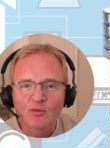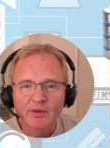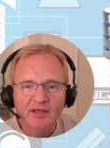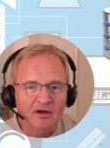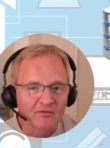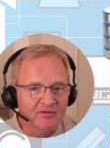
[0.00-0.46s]
be
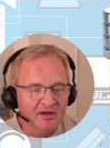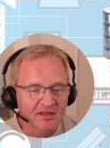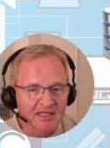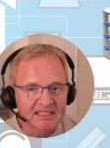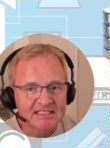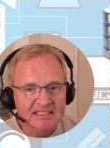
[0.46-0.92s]
covering
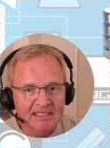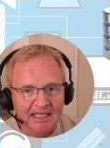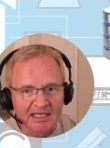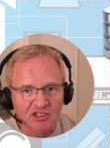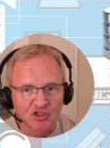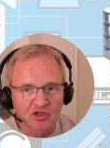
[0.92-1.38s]
the
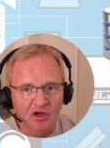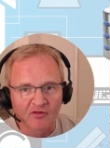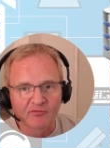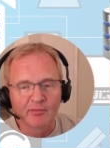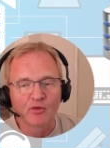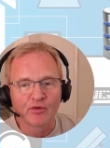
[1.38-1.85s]
installation
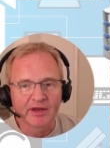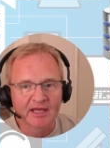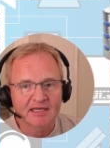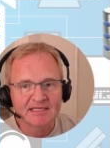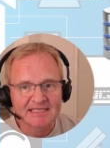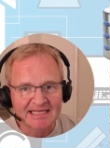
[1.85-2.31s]
of
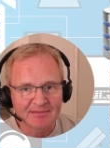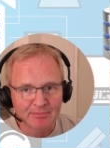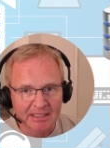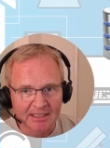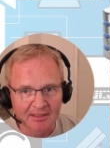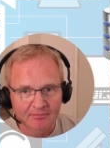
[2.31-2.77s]

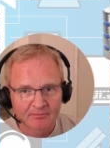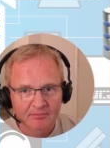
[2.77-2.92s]
MariaDB.